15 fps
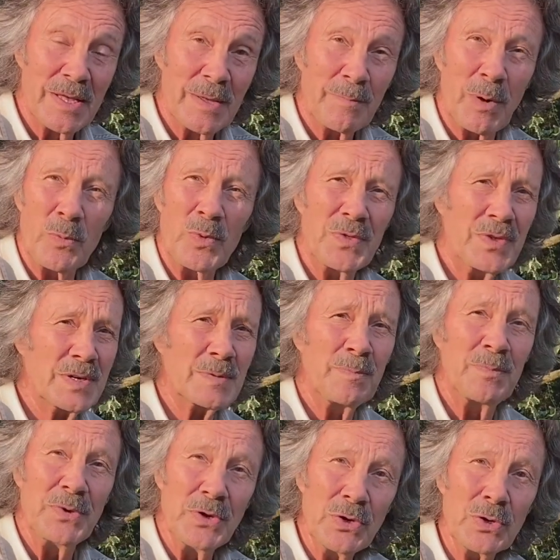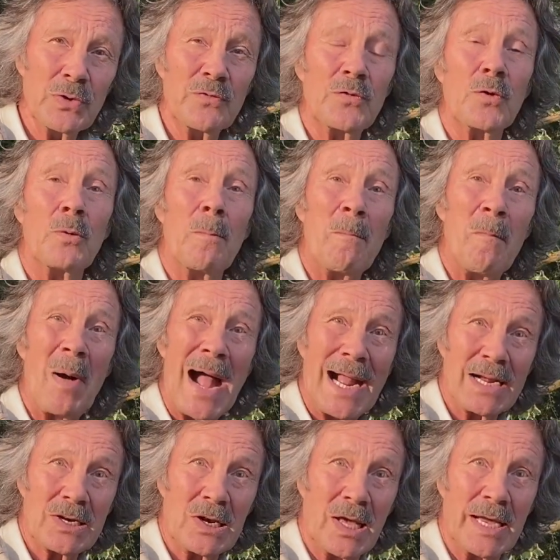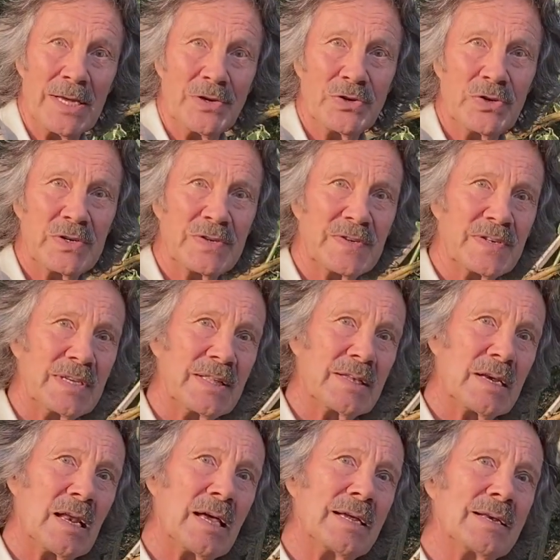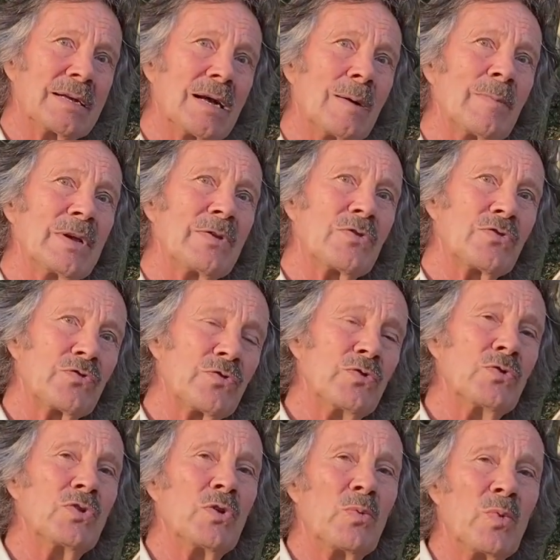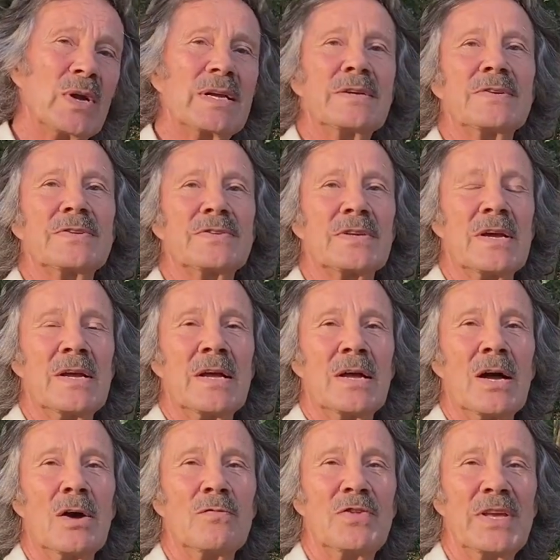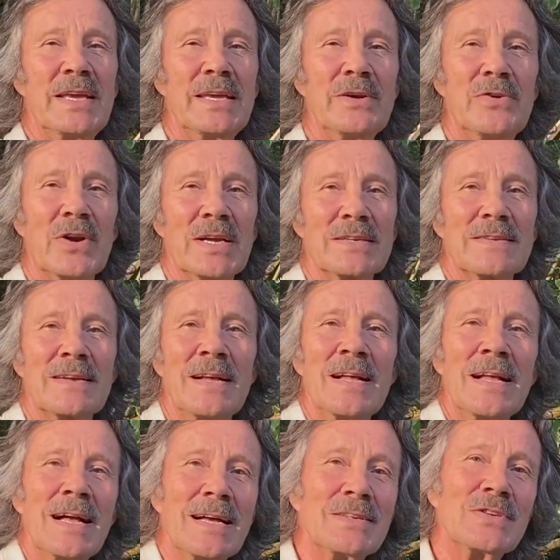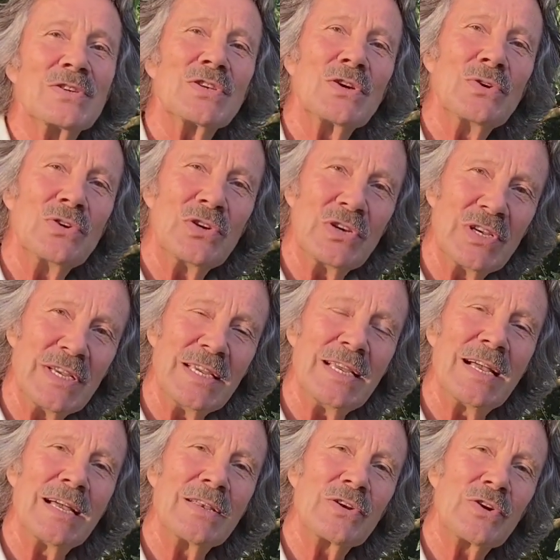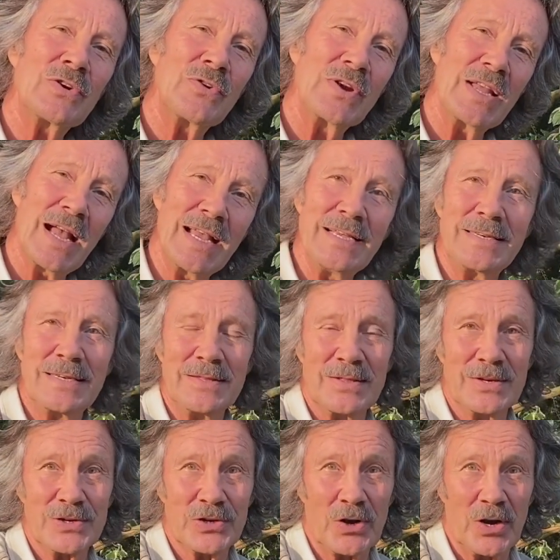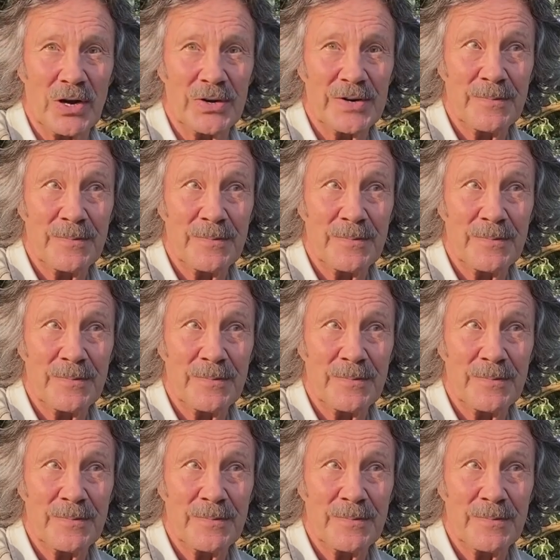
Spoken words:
but with this beautiful backlight. You could see the light coming through the wings of the egrets. And so she had created the shot.